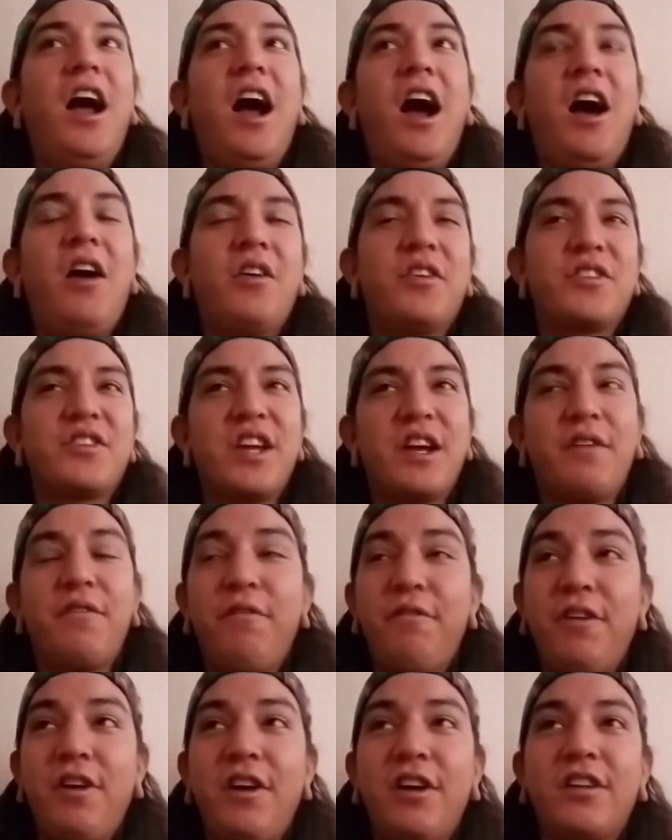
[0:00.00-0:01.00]
I was like,
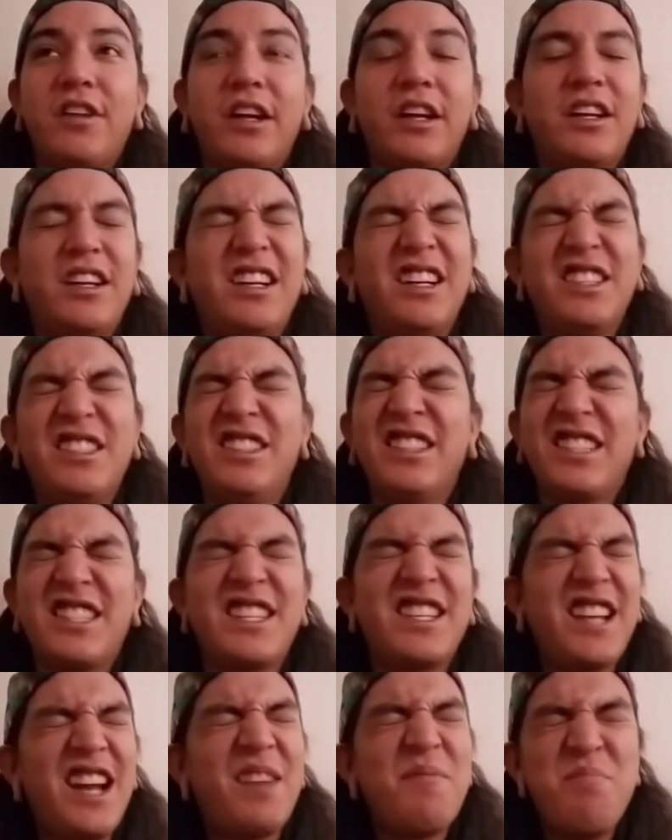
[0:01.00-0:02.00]
fuck, like I
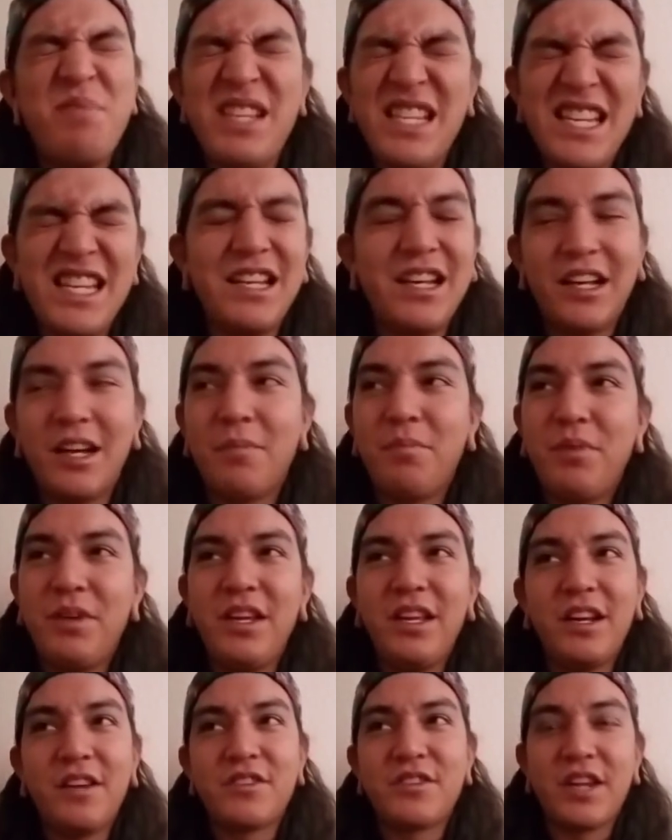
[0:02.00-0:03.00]
just gotta pee, I gotta
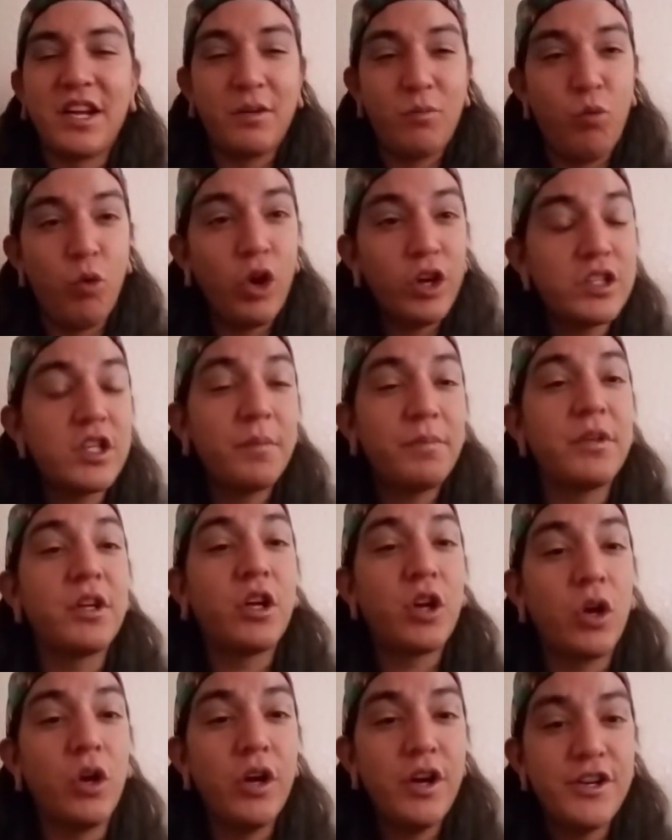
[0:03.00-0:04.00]
pee. And I was like, worked up the
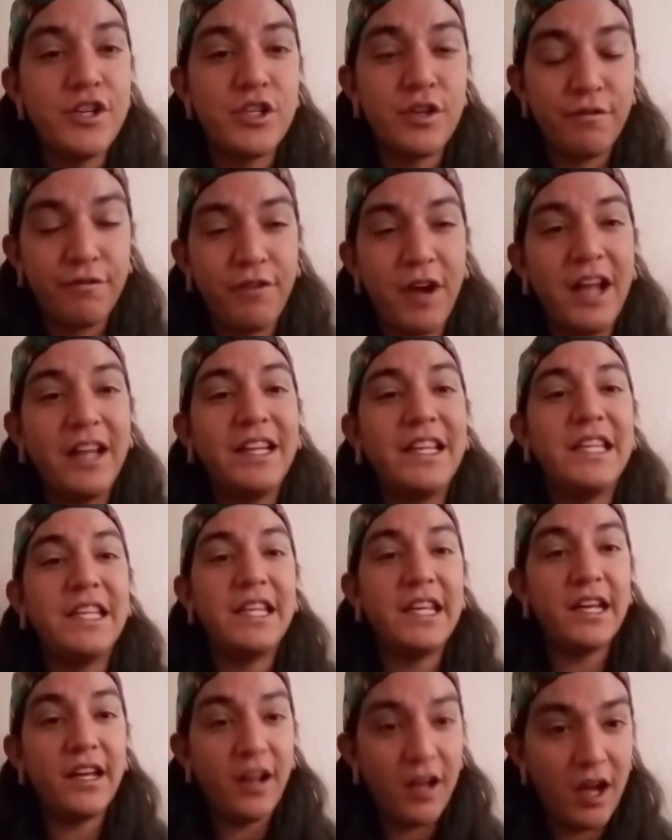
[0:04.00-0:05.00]
courage to finally
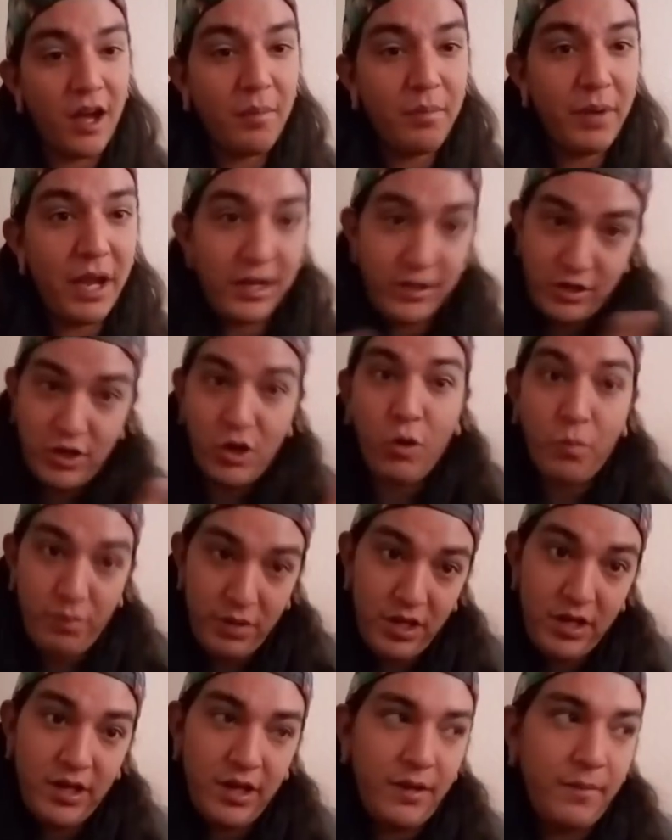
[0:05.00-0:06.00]
get up and go
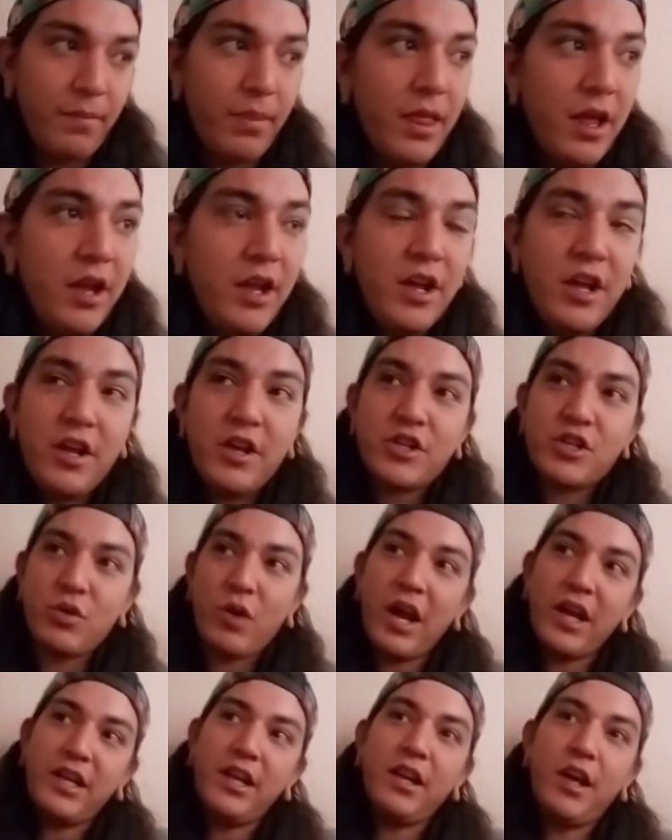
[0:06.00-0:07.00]
pee. So
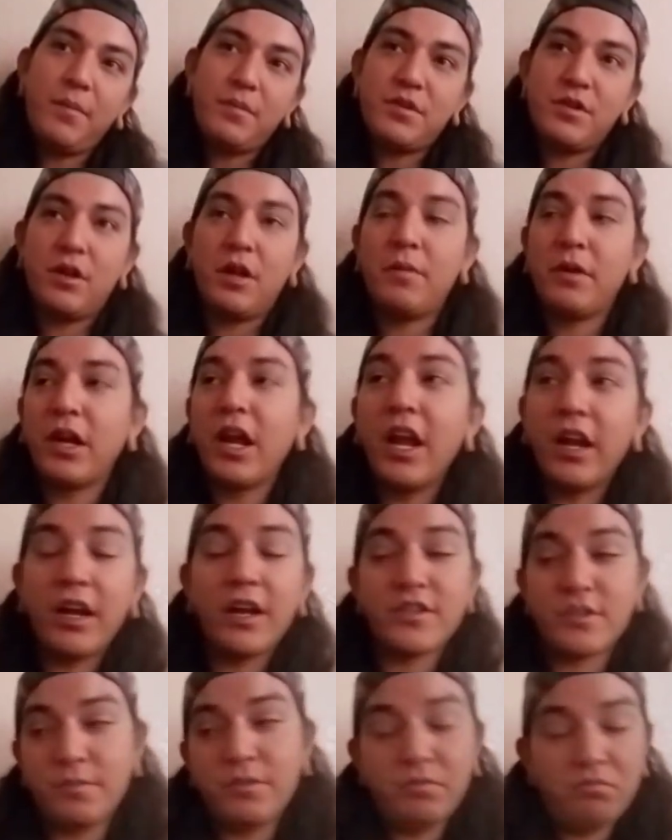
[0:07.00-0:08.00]
I get up to, I'm like, hey
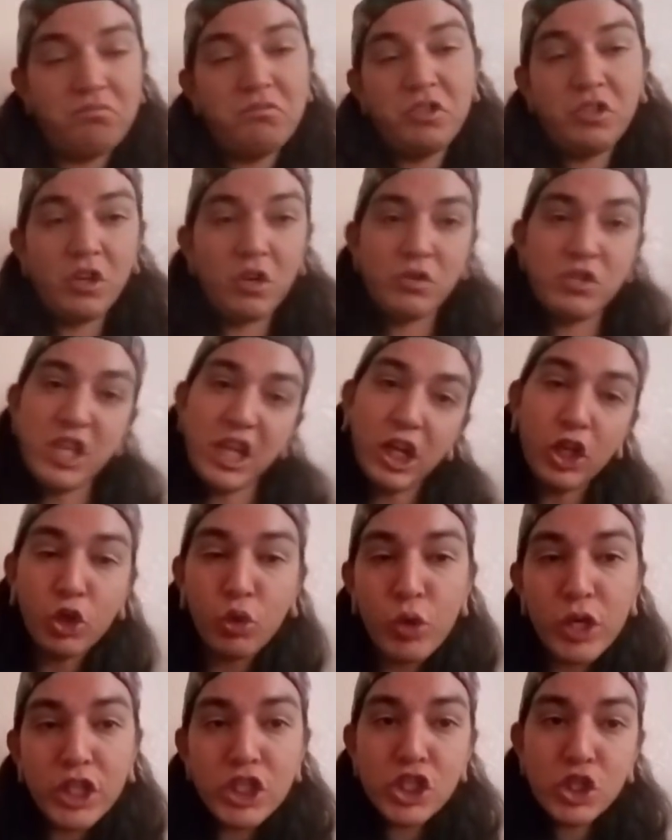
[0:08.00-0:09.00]
guys, I'm gonna take a
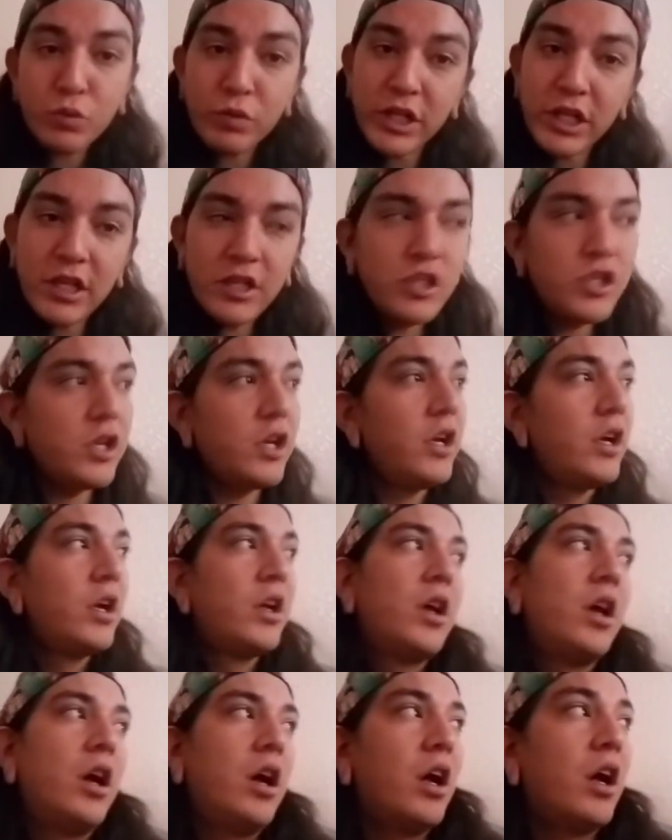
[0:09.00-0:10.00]
quick squeege,
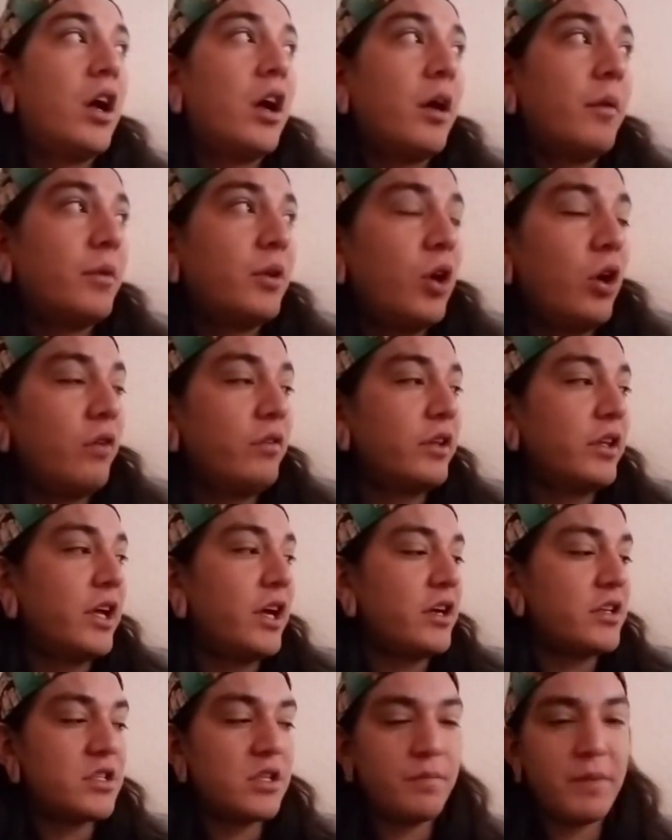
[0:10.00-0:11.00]
um, go over
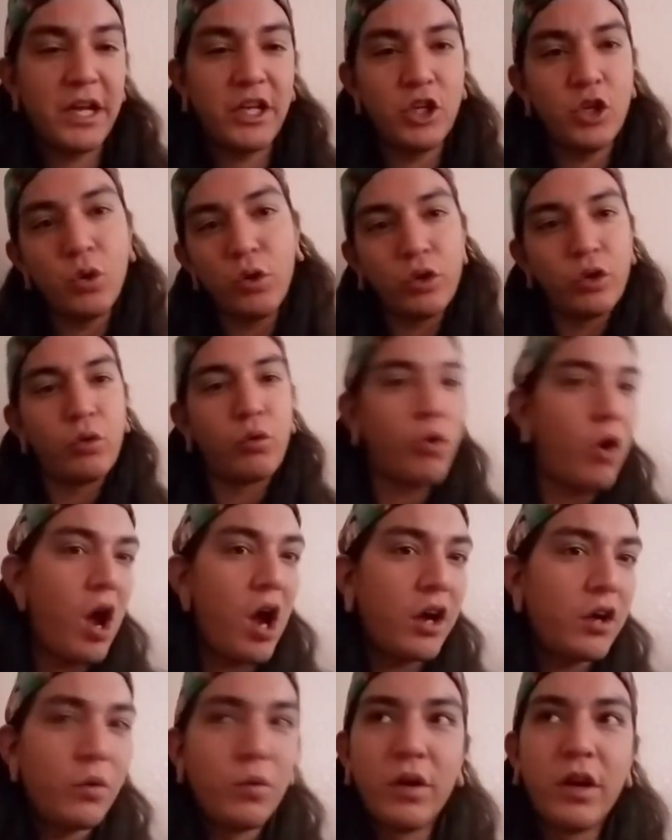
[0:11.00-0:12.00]
there to my urinal
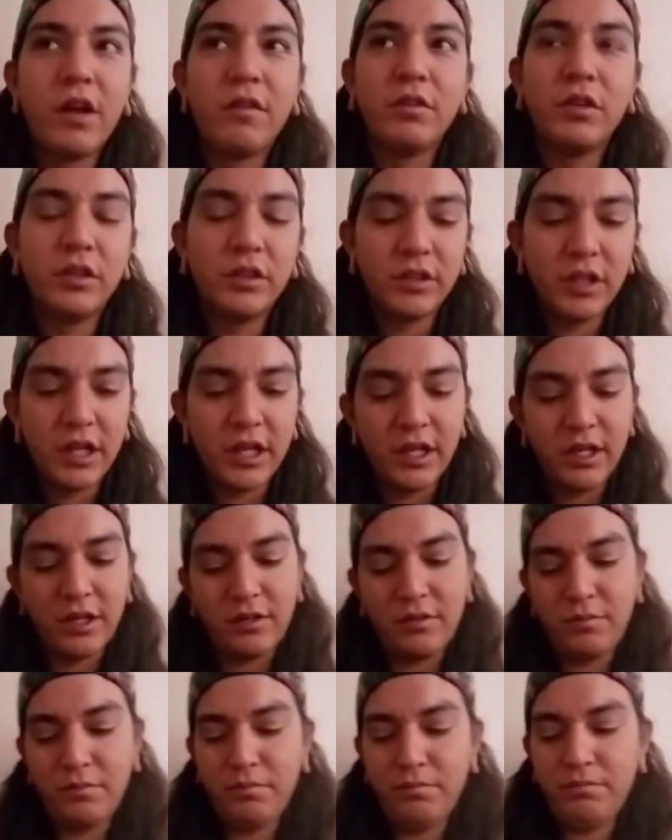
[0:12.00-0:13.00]
rock or whatever, and like
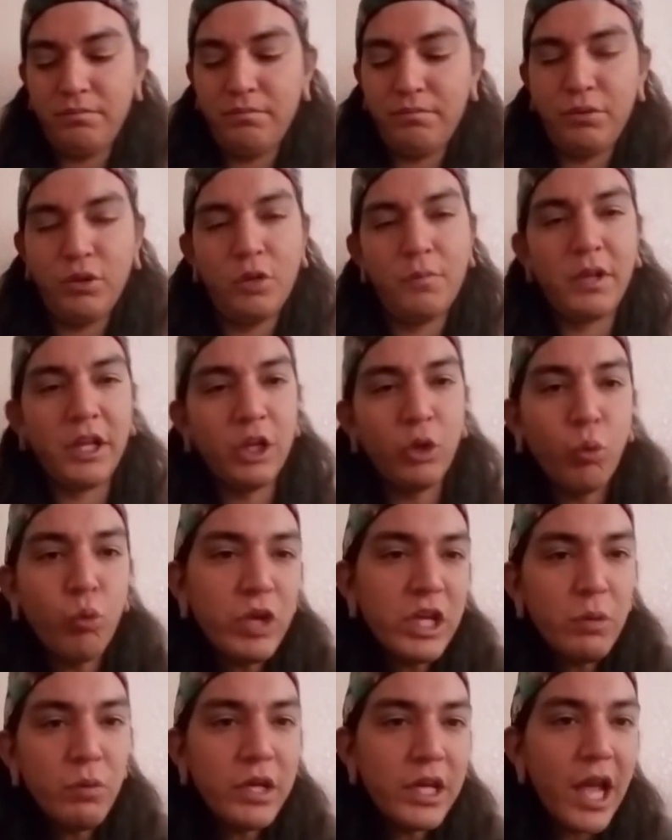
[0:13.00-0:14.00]
pull my little
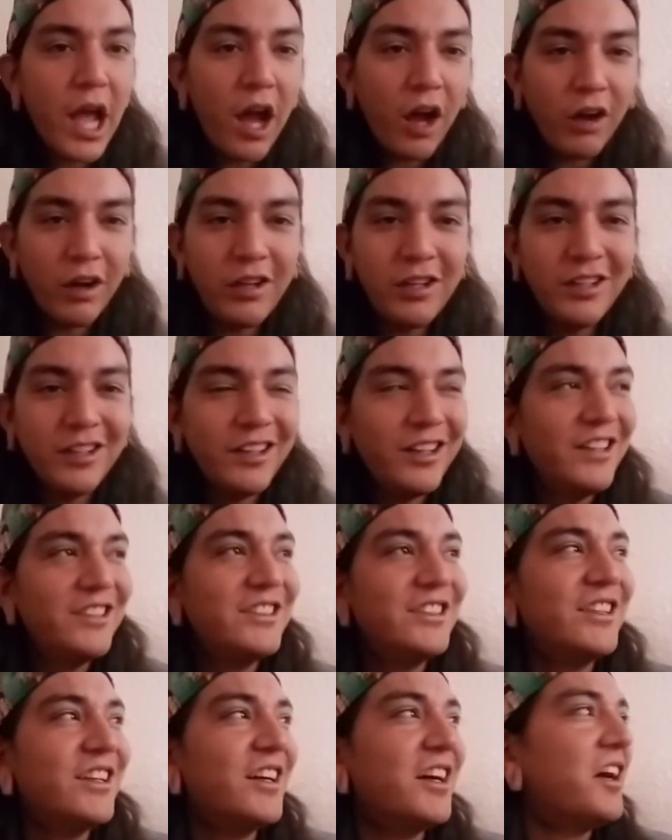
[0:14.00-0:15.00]
wee wee out
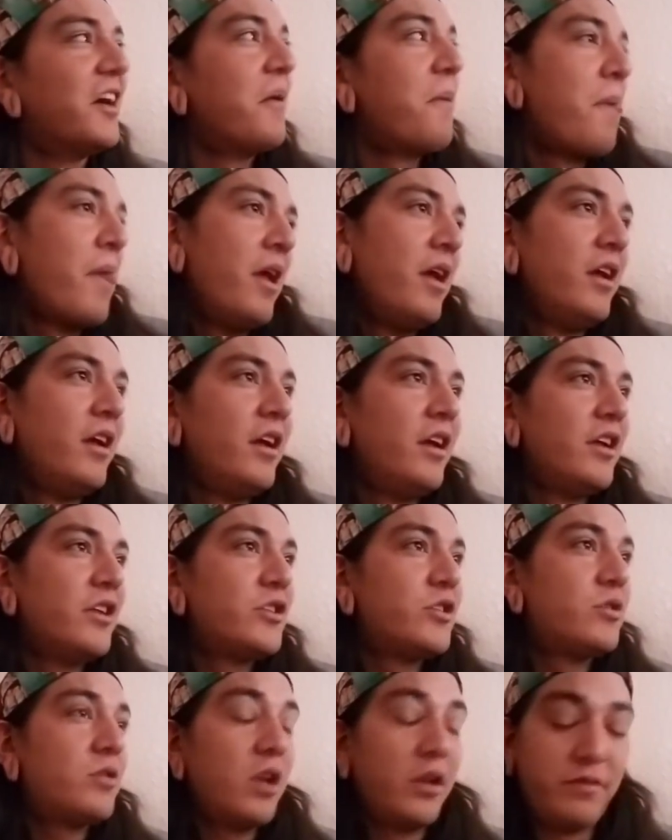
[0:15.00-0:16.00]
and uh,
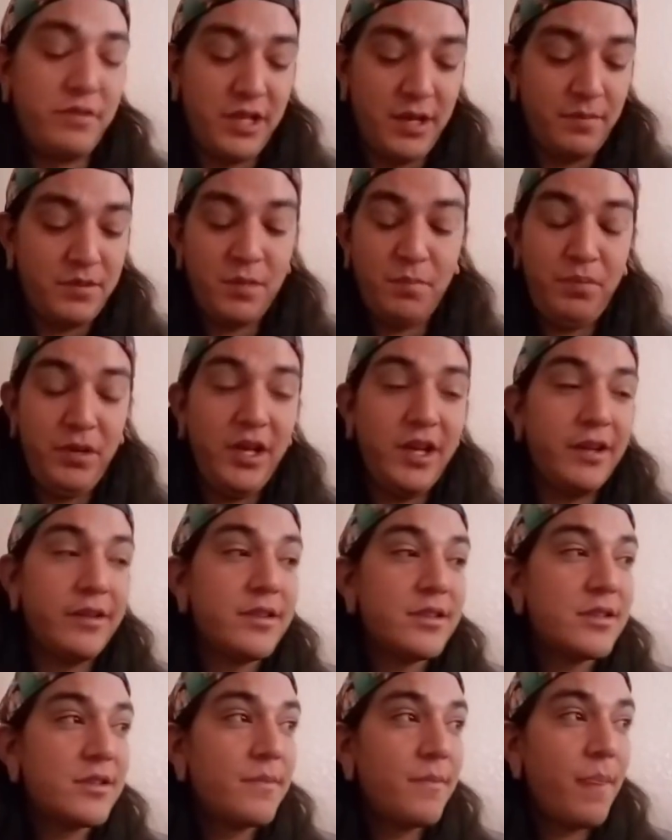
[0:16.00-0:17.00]
attempt to
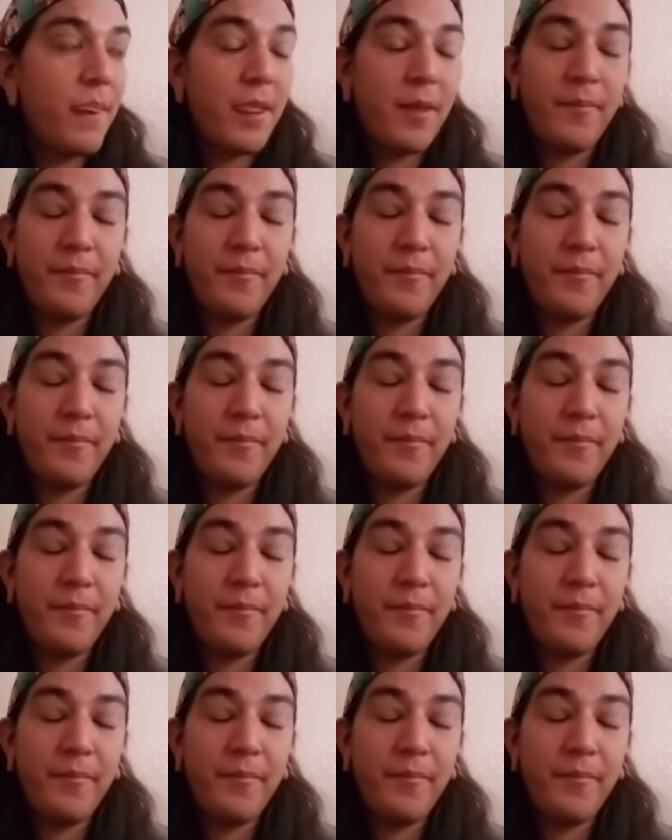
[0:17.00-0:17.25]
piss.